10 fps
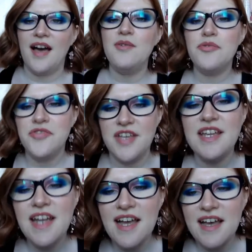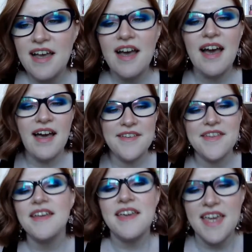Agustina
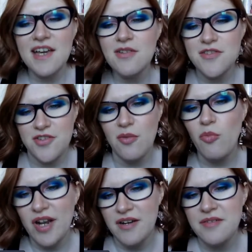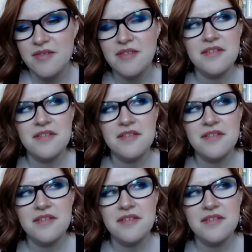has killed someone.